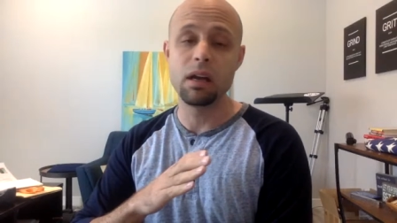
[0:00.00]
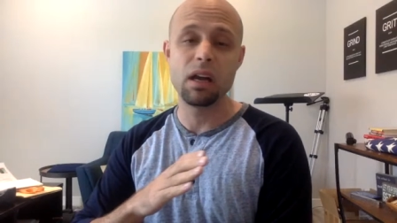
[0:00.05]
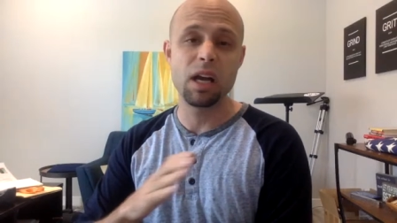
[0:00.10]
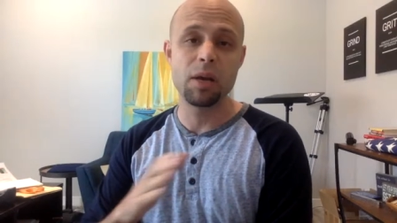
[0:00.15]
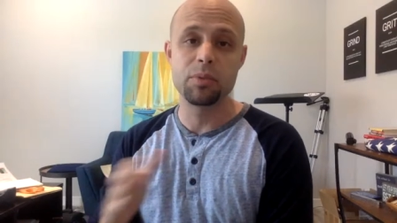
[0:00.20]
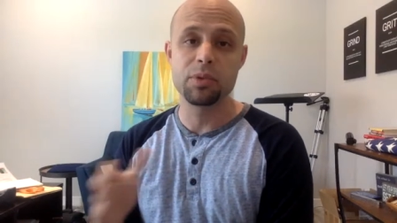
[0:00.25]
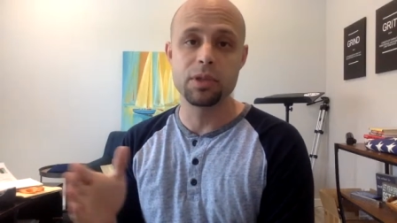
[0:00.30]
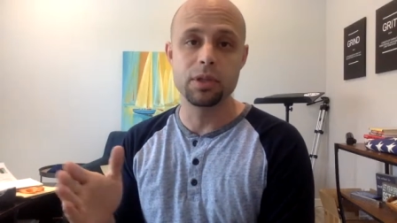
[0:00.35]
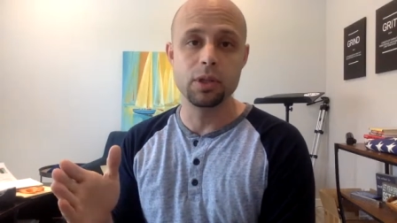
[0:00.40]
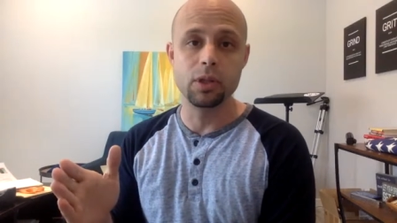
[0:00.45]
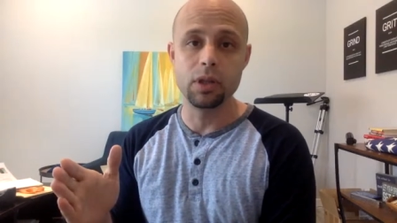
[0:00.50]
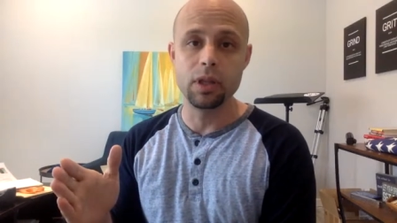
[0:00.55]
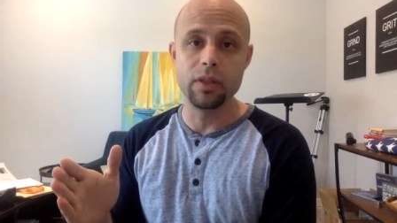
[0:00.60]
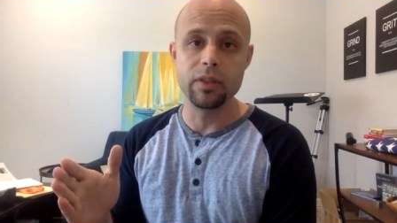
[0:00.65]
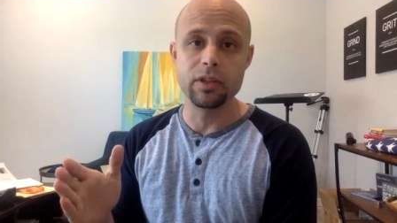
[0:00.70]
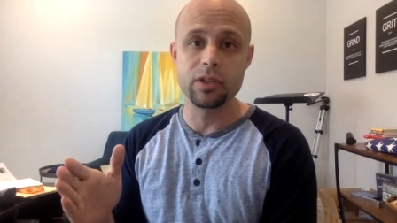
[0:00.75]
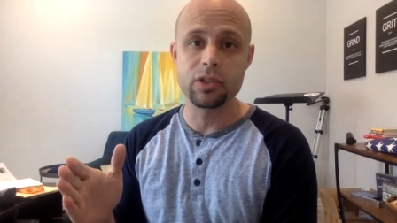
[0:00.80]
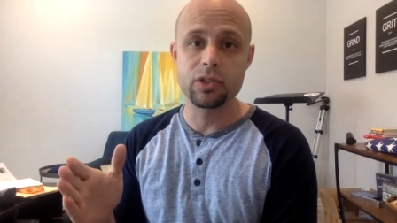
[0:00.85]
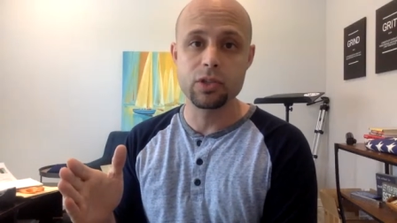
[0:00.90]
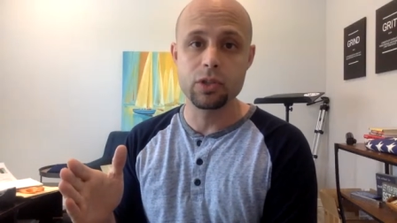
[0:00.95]
absolutely
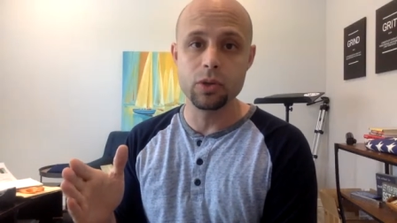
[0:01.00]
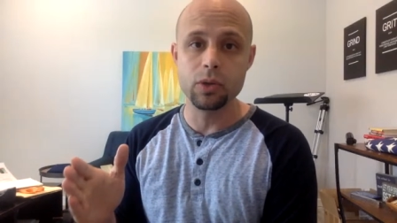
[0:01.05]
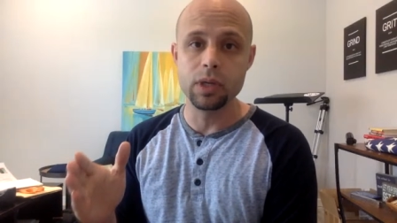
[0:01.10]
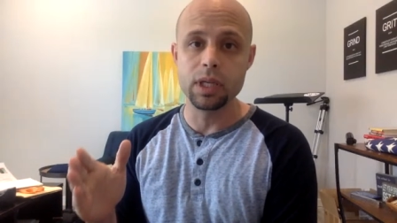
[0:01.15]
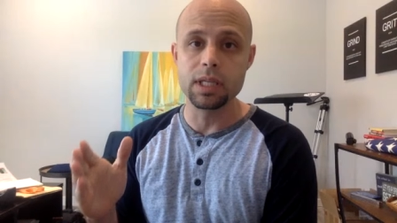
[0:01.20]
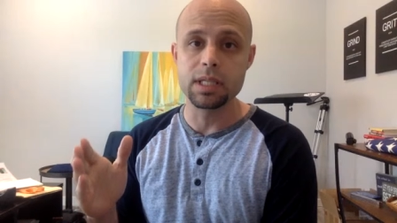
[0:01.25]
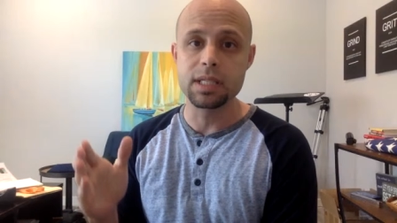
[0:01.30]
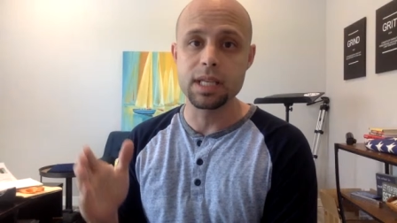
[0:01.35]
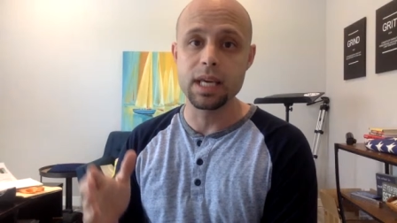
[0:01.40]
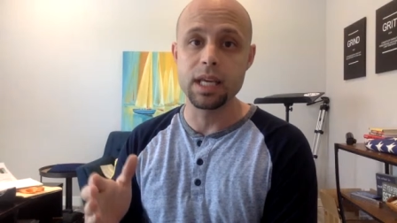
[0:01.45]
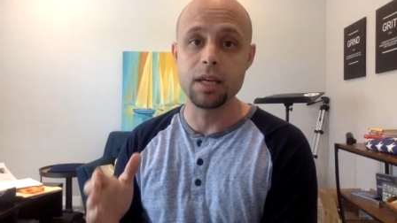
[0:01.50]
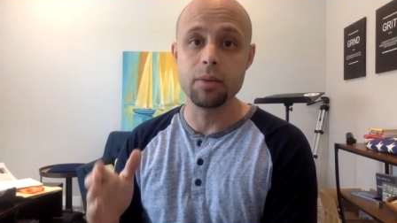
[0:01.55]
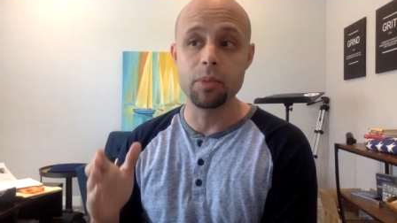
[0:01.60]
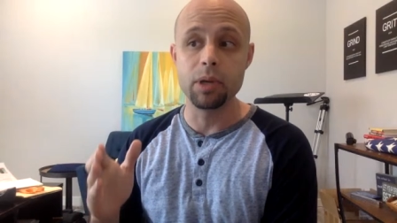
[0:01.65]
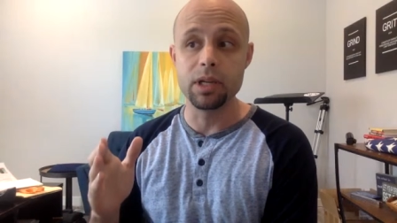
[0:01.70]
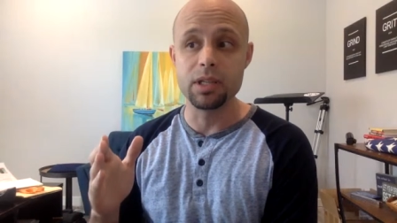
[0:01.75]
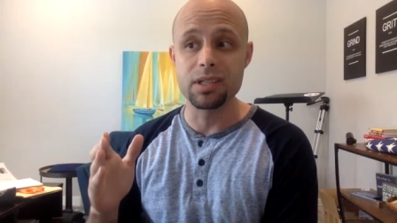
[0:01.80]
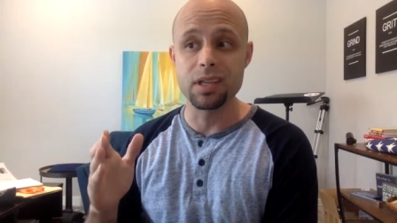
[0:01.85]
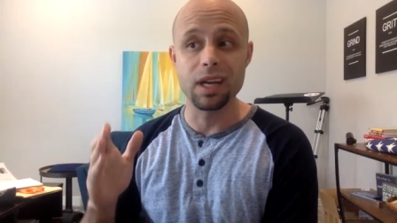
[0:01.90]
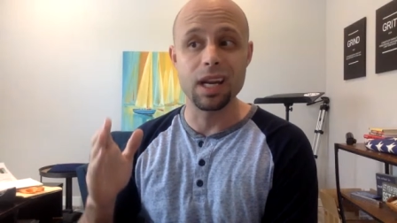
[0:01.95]
the soonest
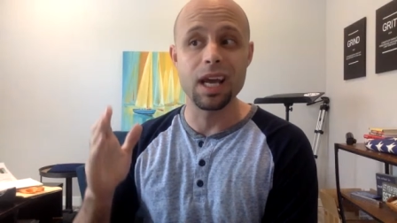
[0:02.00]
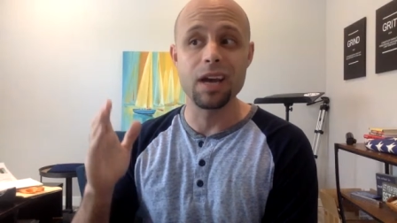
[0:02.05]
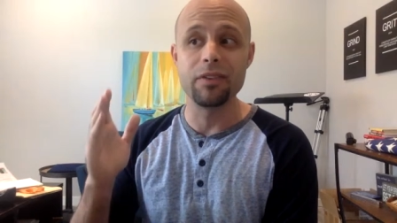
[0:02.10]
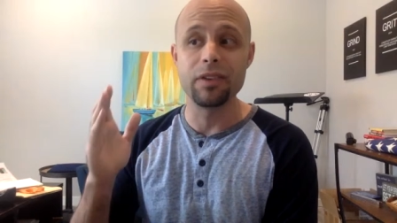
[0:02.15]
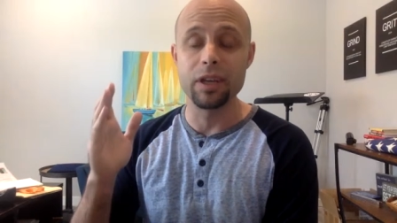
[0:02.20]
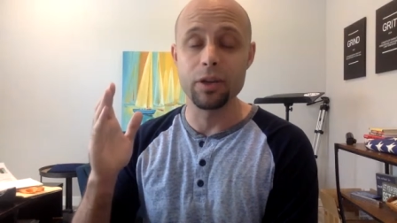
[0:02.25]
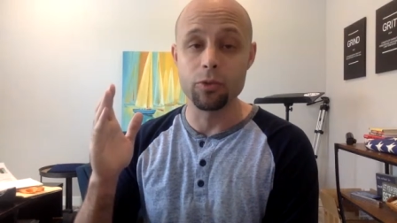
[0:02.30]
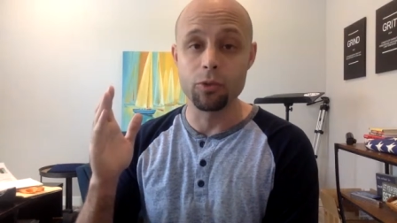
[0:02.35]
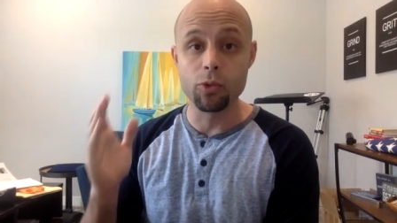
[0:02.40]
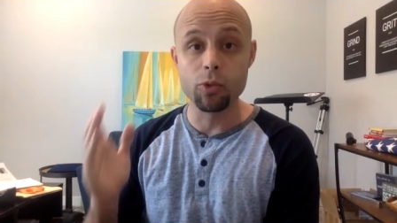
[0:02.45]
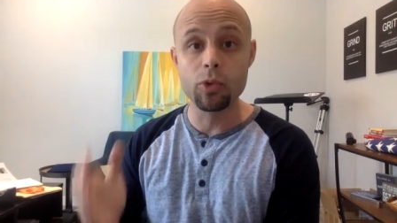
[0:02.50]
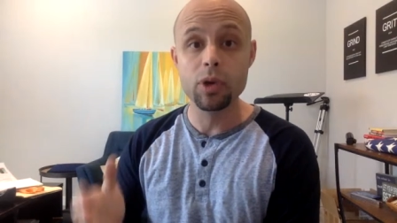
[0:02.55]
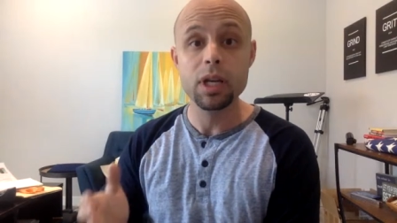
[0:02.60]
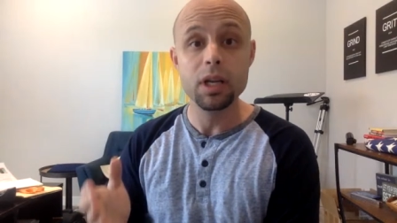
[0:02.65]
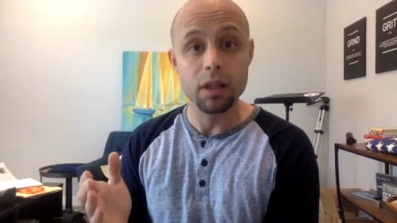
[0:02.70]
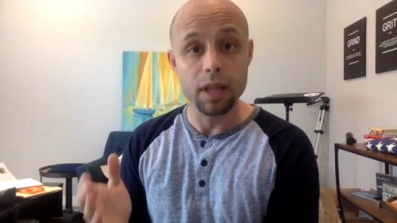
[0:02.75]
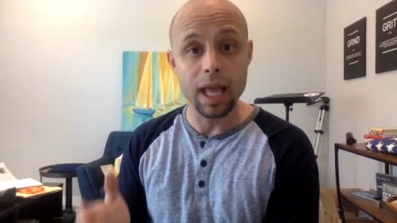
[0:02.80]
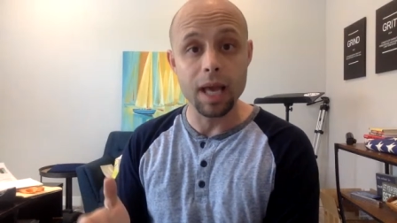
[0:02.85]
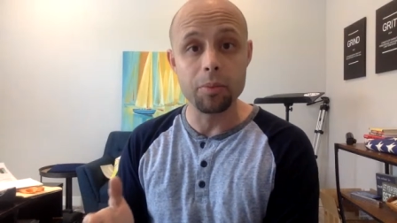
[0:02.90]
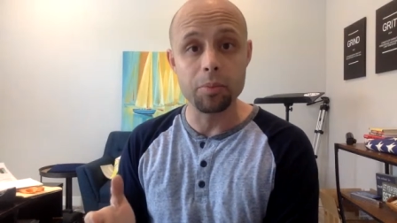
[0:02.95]
anybody's going to have a
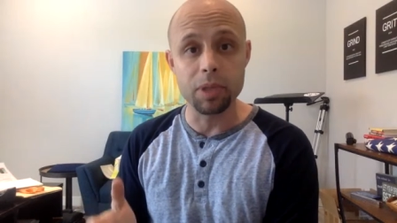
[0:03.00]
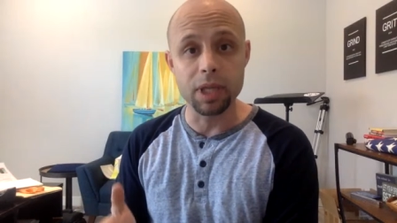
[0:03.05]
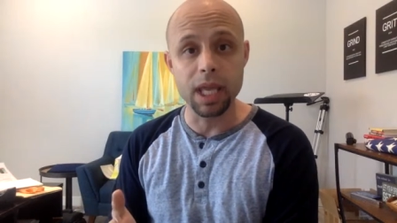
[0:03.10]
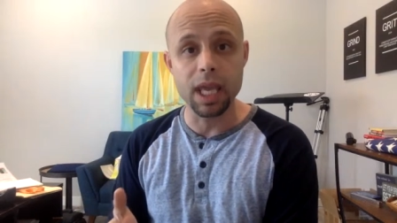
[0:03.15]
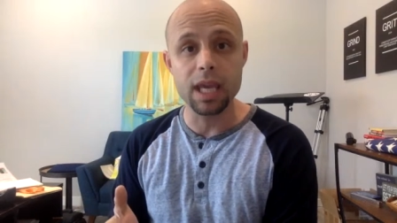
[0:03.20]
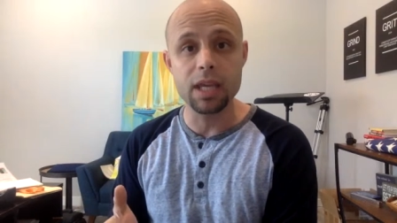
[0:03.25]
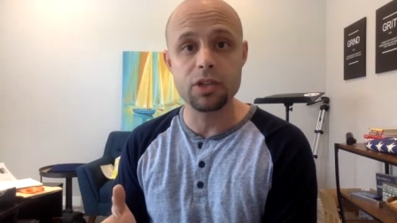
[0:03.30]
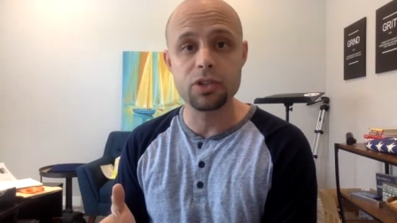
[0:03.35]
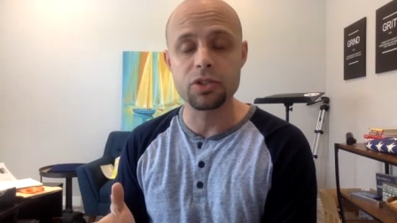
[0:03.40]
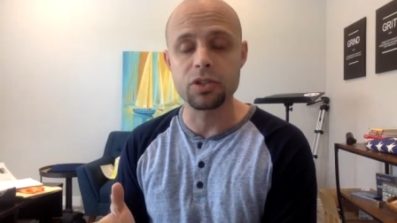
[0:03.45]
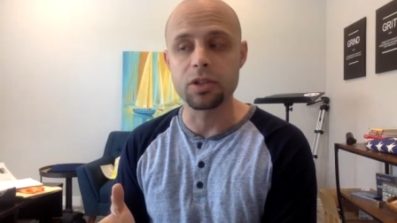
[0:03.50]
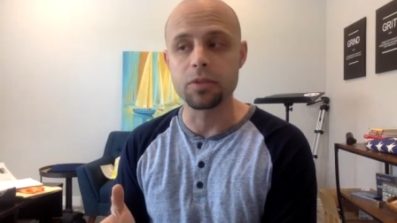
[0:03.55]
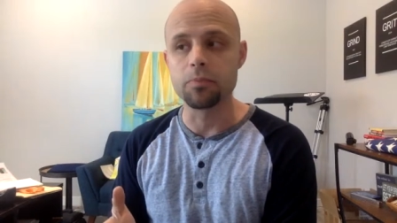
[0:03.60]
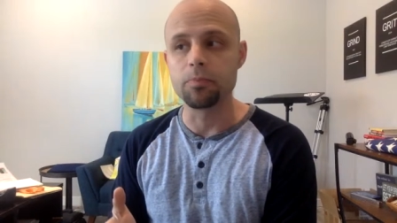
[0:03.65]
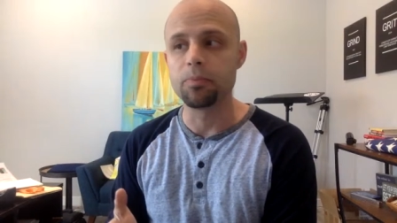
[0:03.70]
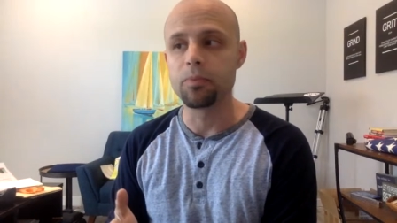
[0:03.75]
real application.